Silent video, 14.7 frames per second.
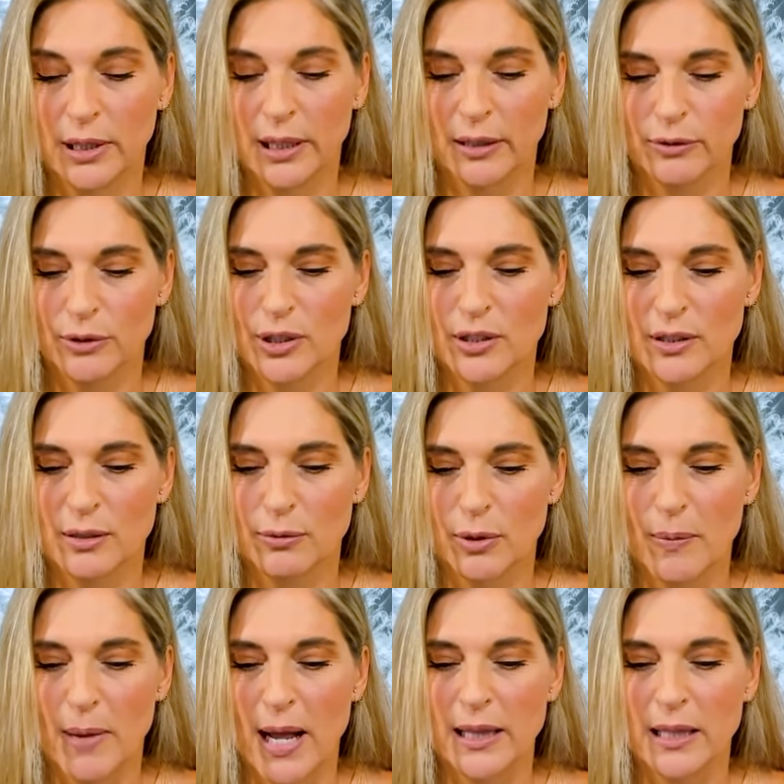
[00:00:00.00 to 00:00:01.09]
you know, just to
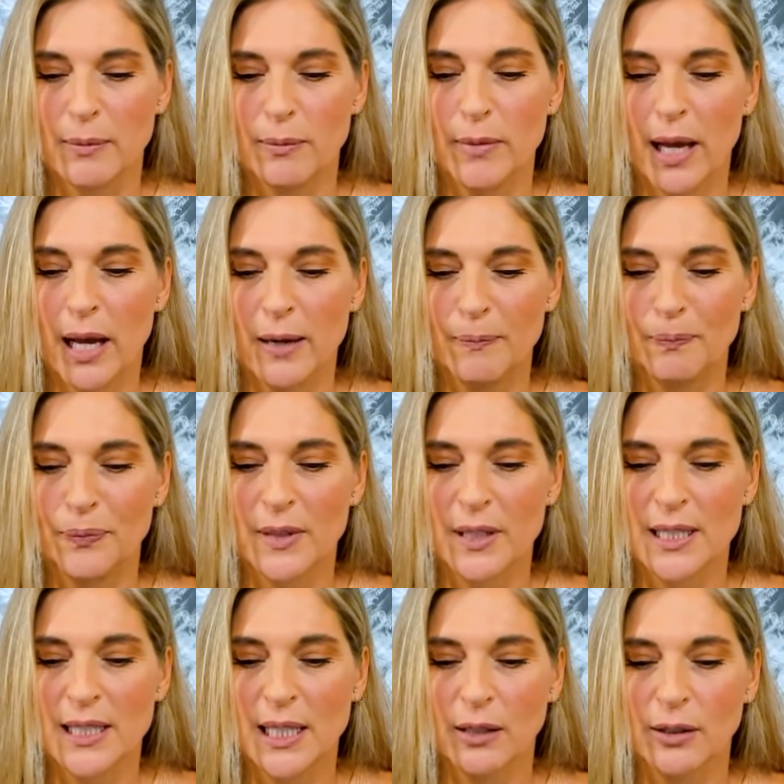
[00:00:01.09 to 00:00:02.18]
remind them, um,
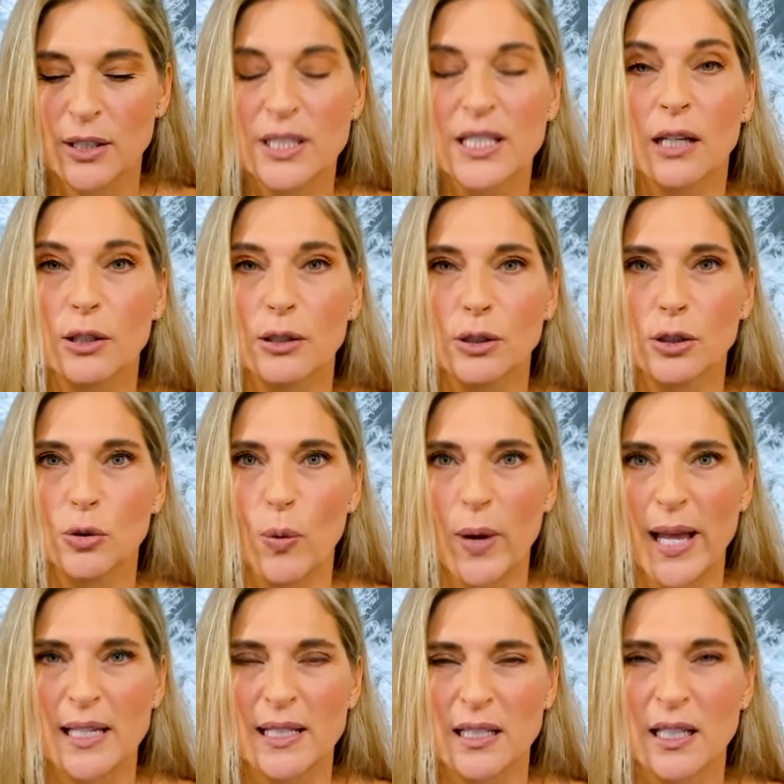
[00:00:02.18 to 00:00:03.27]
cell, cellular
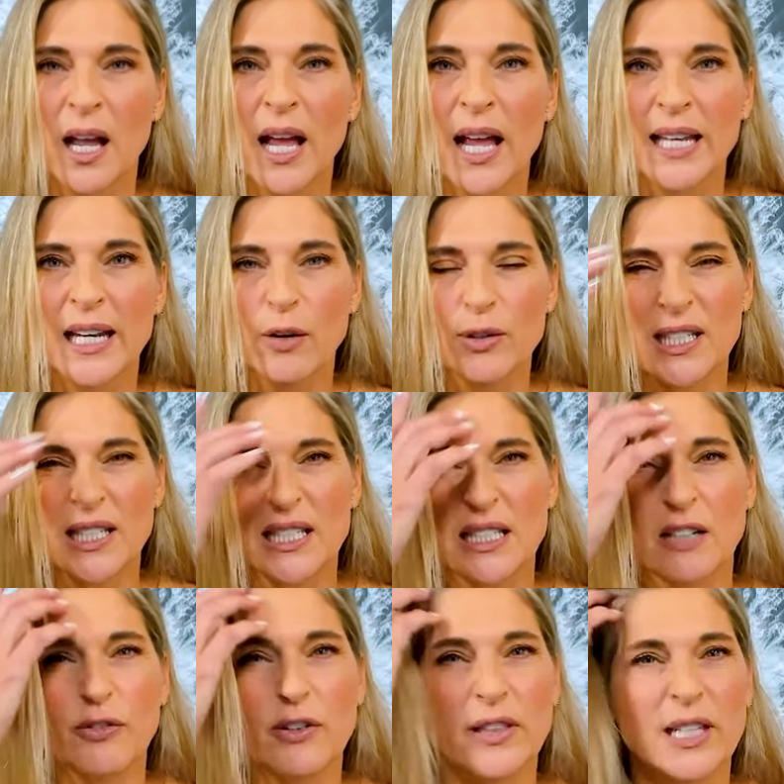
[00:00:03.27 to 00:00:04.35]
waste. Now, is this
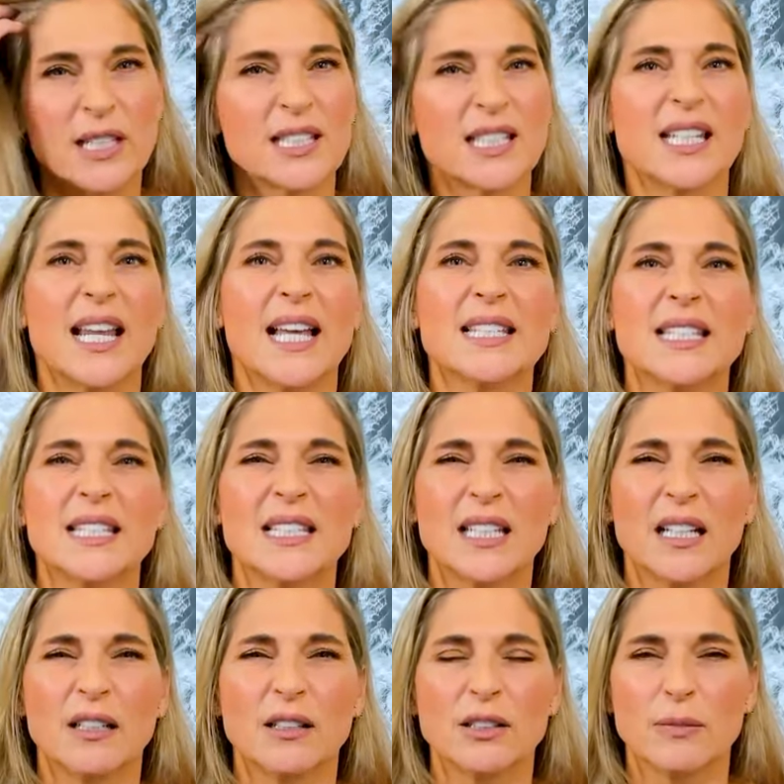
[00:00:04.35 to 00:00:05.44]
different than senescent
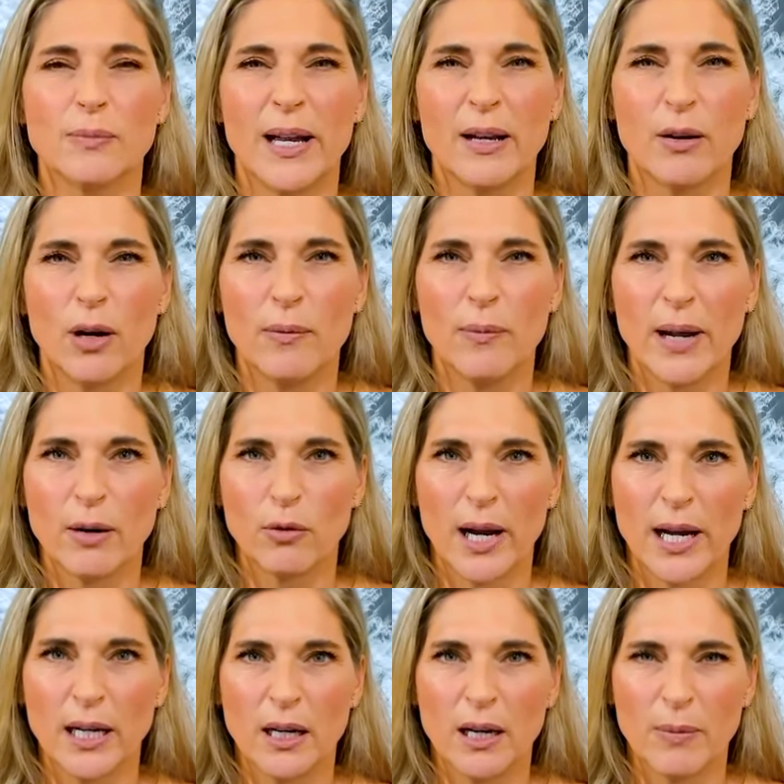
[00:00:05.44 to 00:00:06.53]
cells? Am I am I
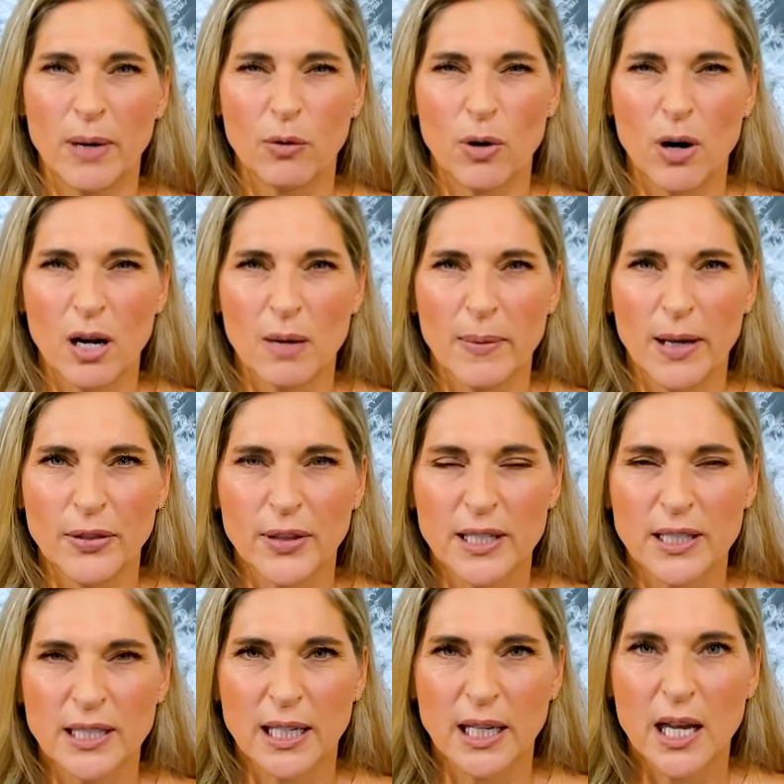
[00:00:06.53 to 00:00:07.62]
right? Am I wrong about
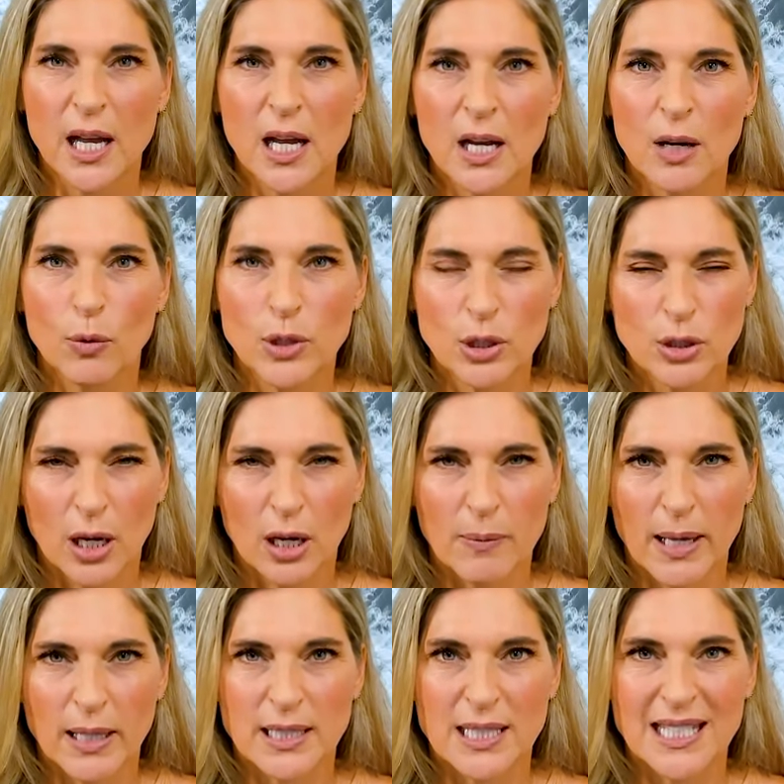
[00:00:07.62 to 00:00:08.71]
this? Like when you talk
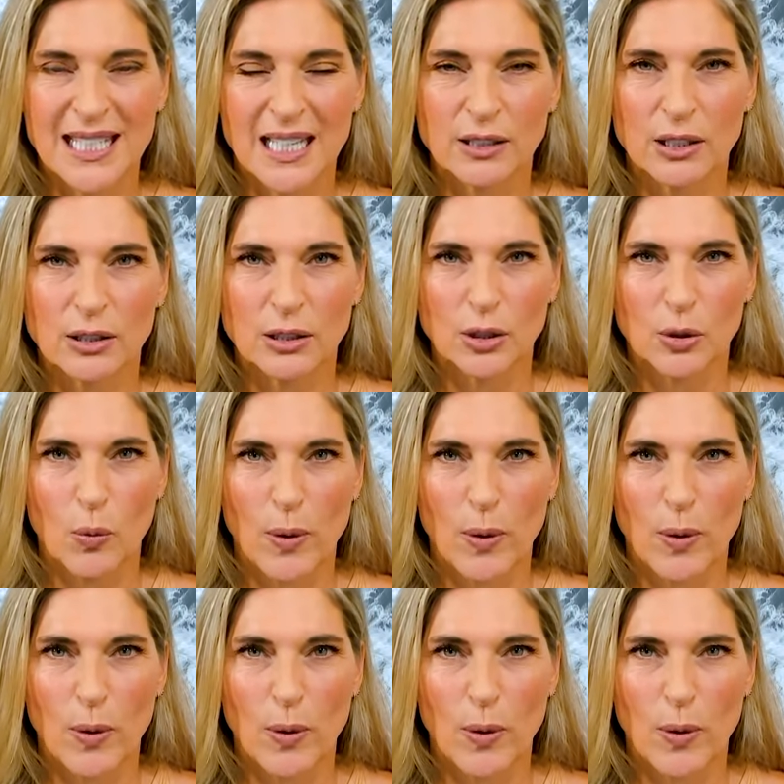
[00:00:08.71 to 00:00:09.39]
about cellular